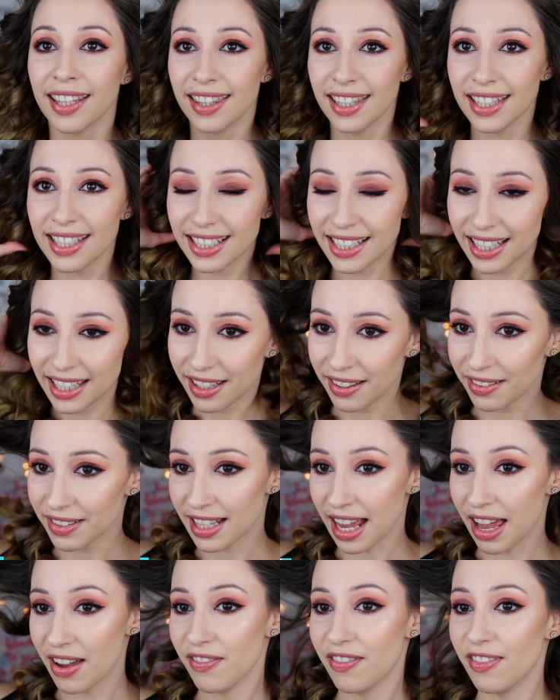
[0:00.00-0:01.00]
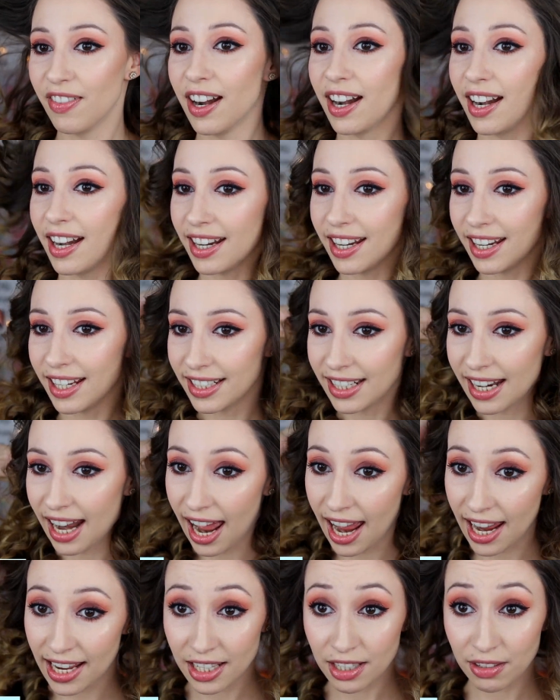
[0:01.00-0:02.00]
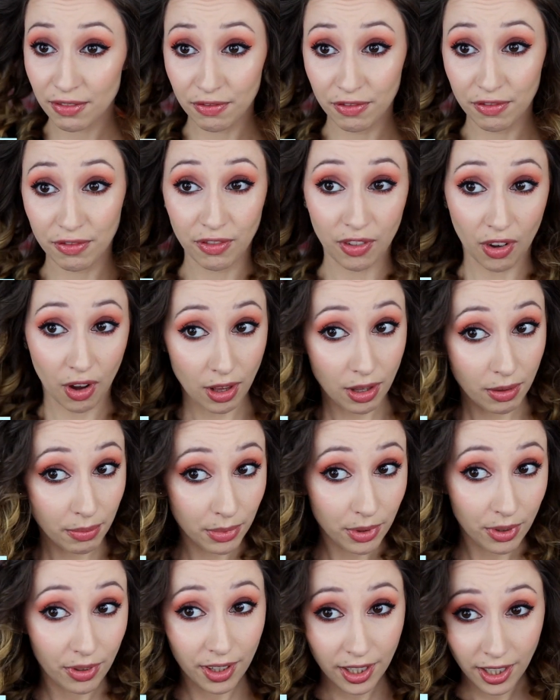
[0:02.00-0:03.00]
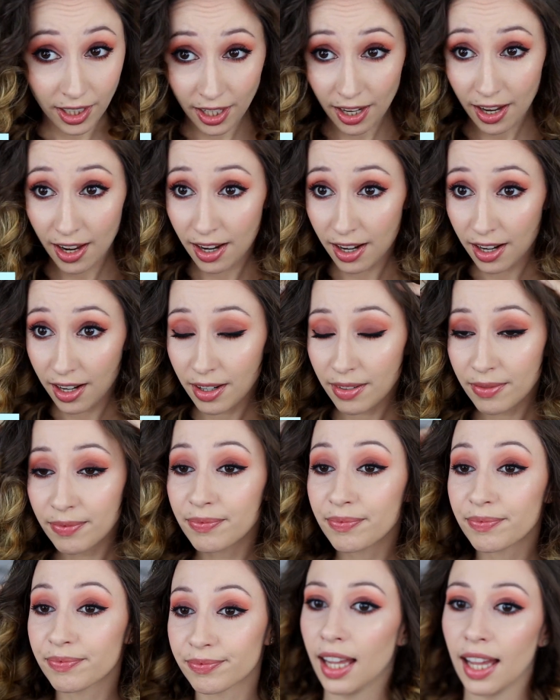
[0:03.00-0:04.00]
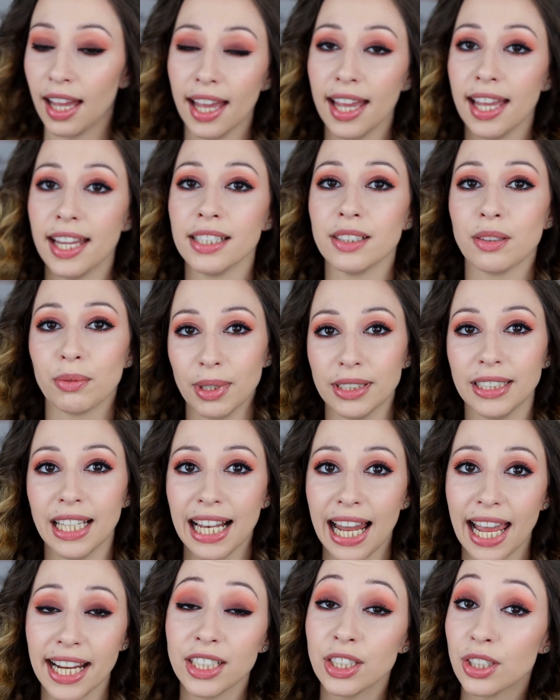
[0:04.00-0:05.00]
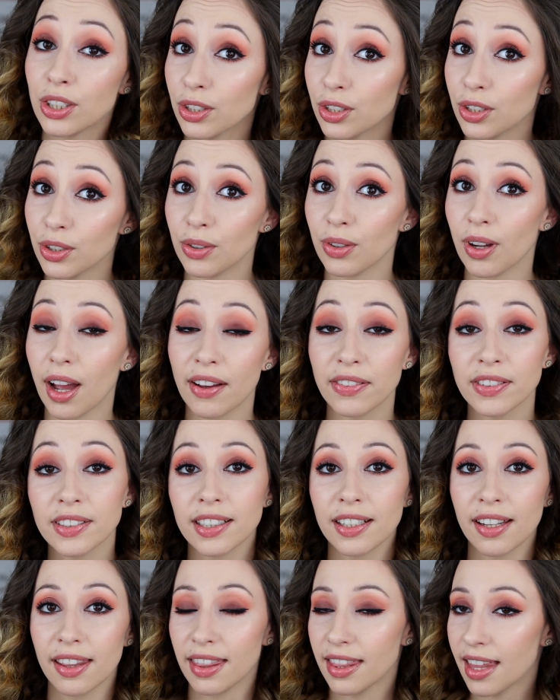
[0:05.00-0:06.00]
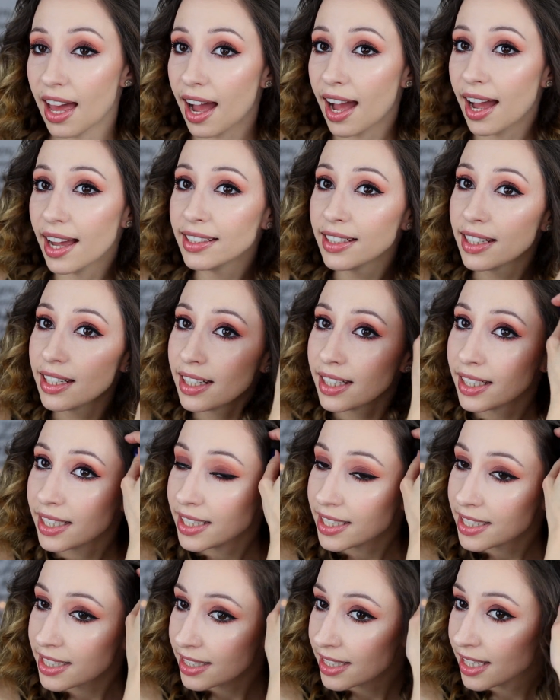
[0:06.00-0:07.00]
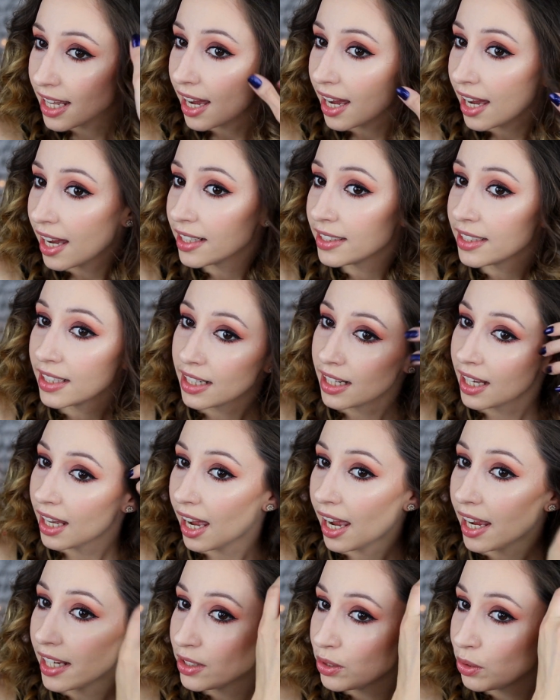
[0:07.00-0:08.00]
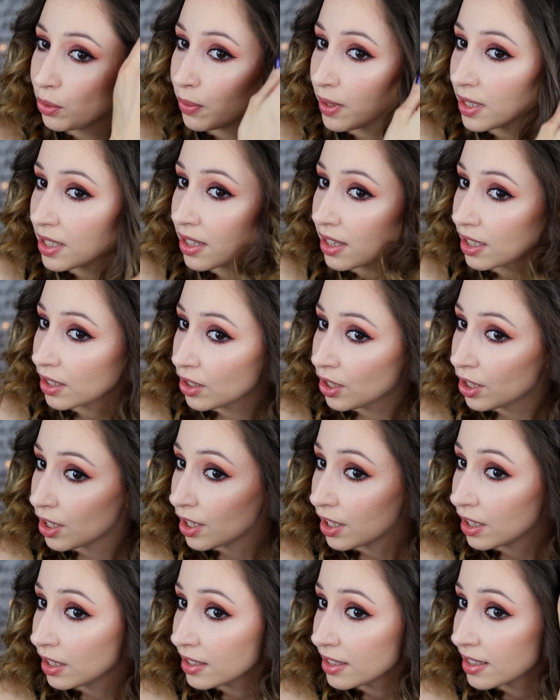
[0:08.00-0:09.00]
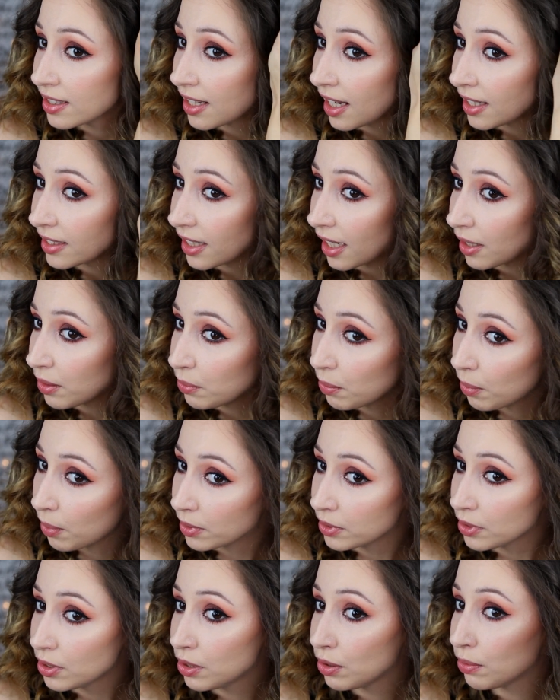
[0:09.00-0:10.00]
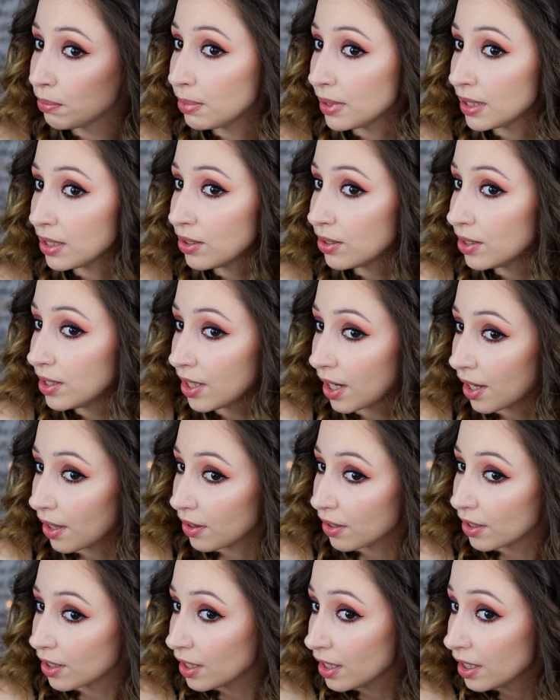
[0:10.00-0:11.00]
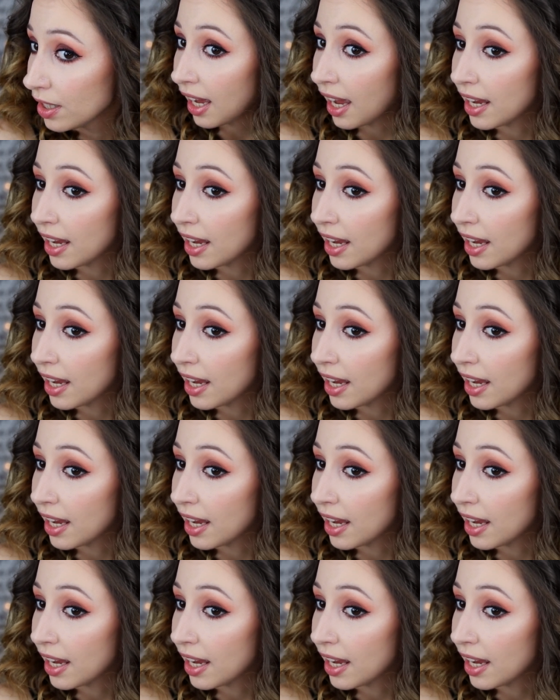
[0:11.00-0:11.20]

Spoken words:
This gives a very nice volume to the hair. And what I like to do after that is that I twist the curls that I want to be together.